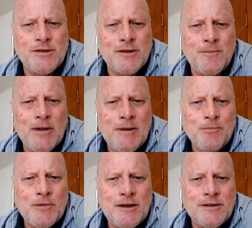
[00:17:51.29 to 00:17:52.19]
And
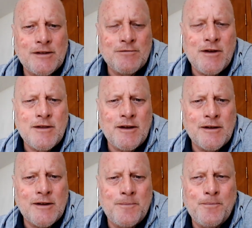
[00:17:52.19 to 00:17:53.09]
he says, rather
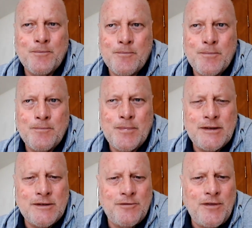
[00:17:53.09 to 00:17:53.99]
like a piece
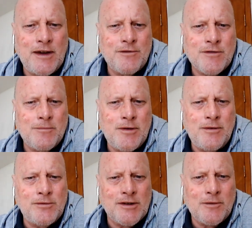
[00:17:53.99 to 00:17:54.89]
of favourite
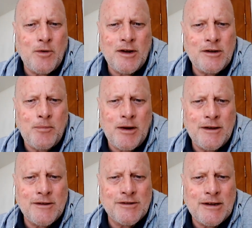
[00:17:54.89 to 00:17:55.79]
music. Why do you play
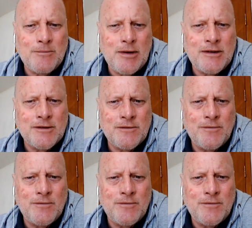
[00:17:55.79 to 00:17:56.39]
the same piece of